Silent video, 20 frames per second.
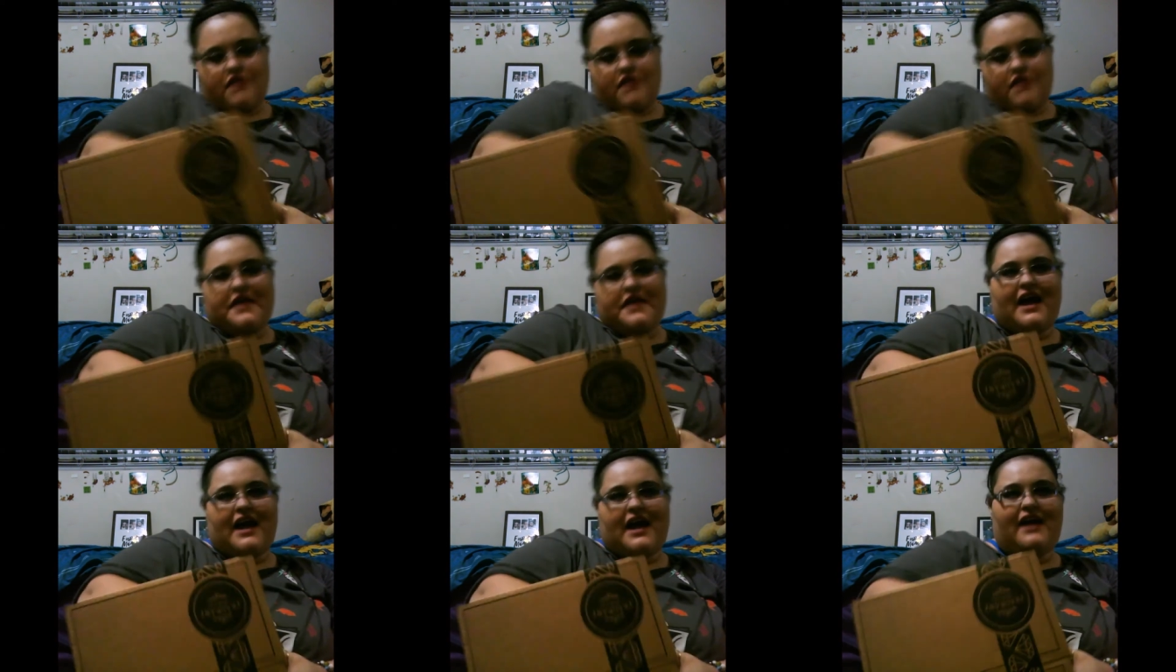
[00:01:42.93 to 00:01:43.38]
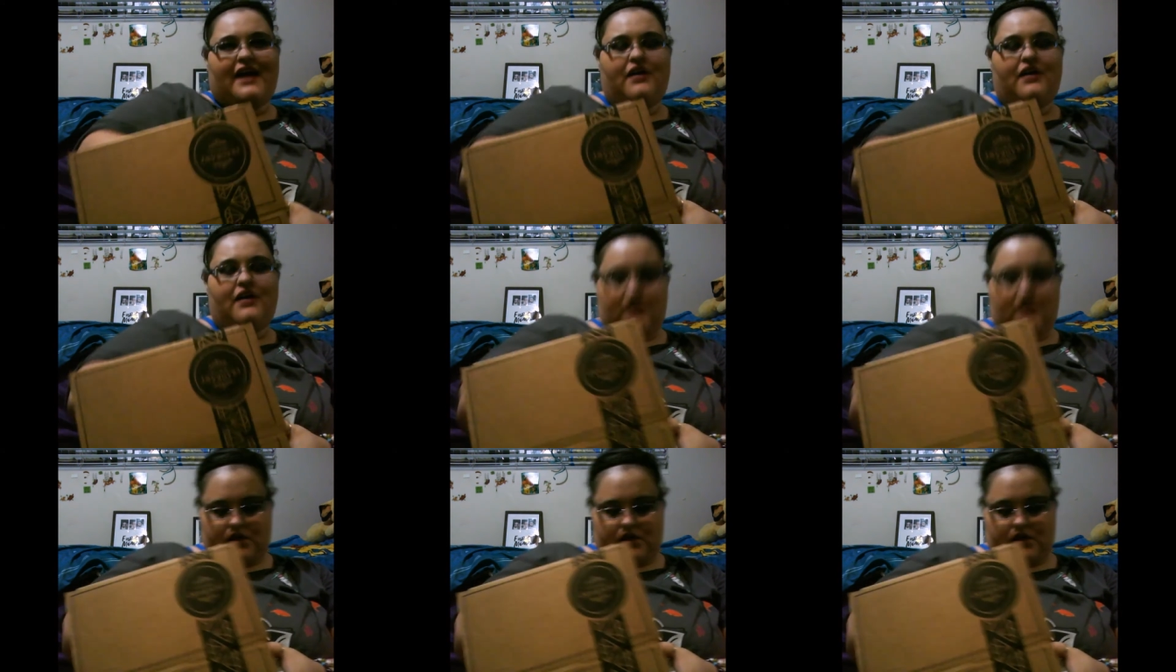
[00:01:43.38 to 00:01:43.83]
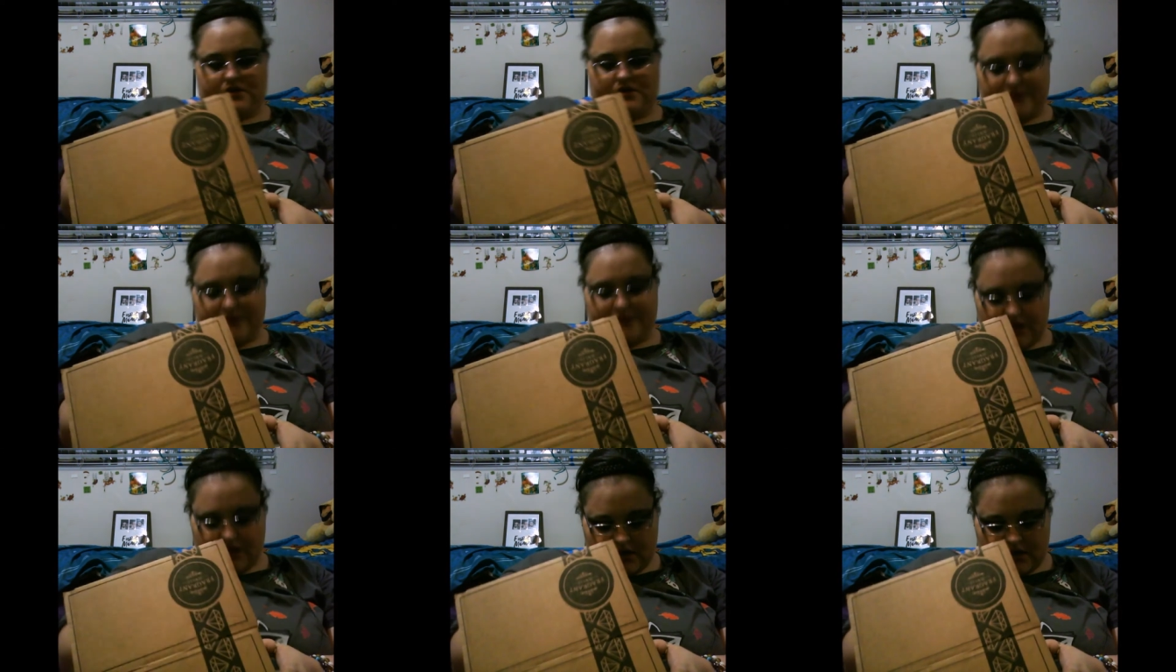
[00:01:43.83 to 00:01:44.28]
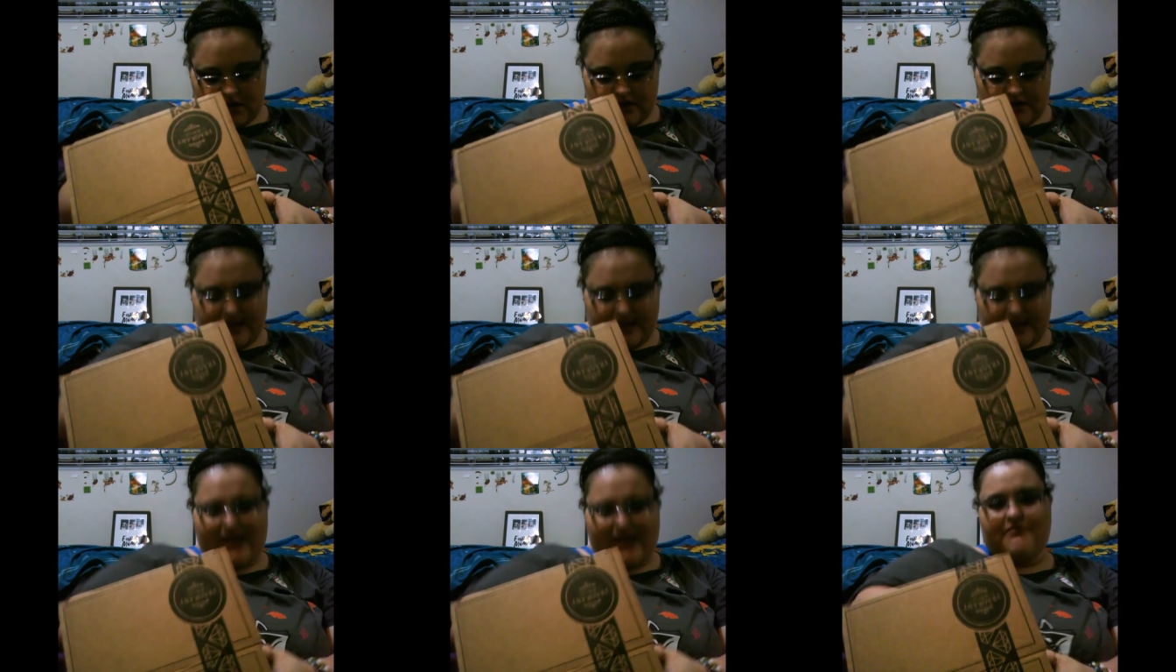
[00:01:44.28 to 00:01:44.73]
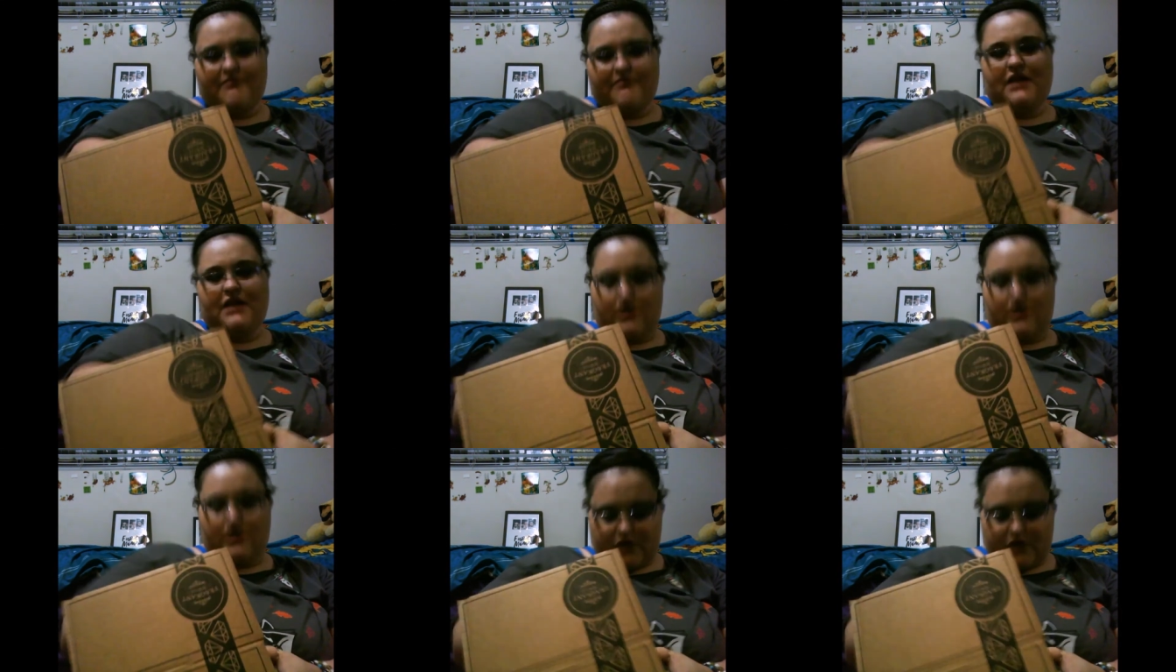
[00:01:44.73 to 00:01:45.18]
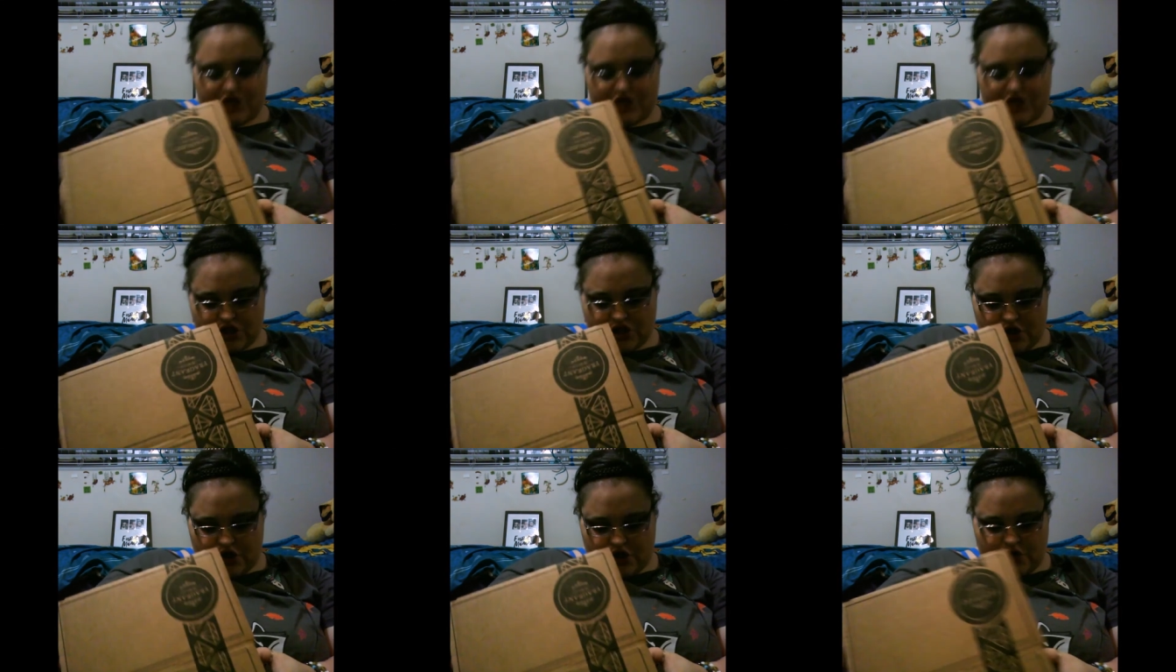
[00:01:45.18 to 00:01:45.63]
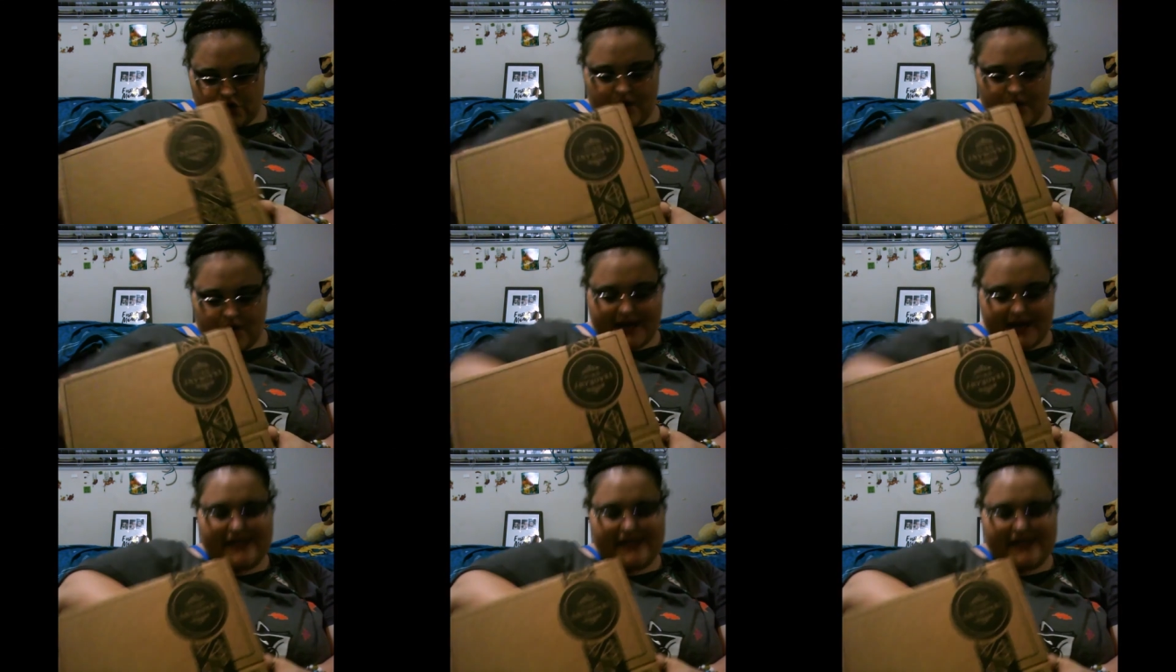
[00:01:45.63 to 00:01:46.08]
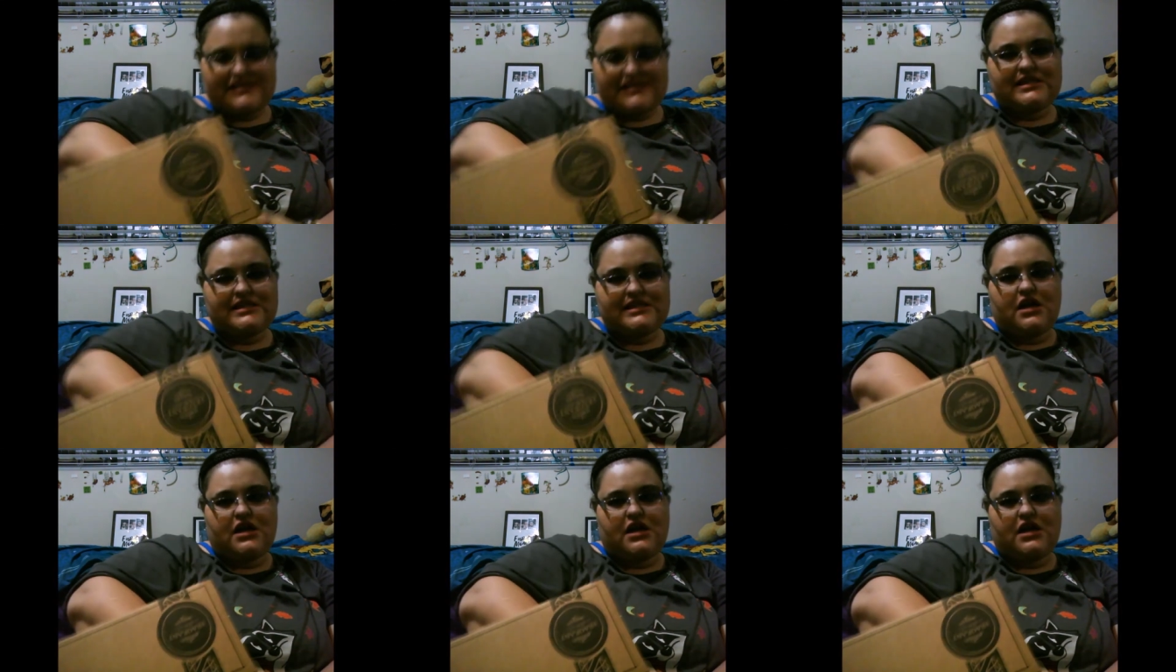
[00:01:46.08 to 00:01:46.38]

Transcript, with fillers: that um, came that I want to show you guys.